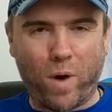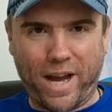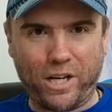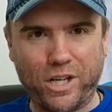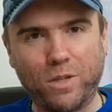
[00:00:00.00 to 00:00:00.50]

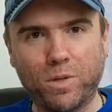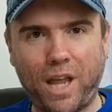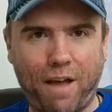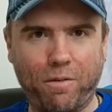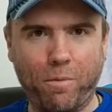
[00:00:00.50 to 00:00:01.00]
range. That's what
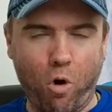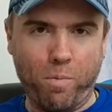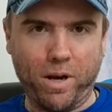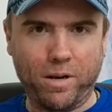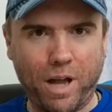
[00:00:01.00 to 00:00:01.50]
they have
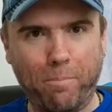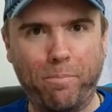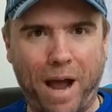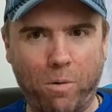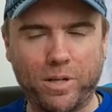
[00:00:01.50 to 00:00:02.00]
open,
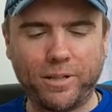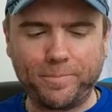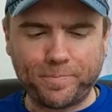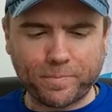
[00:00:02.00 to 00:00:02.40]
about.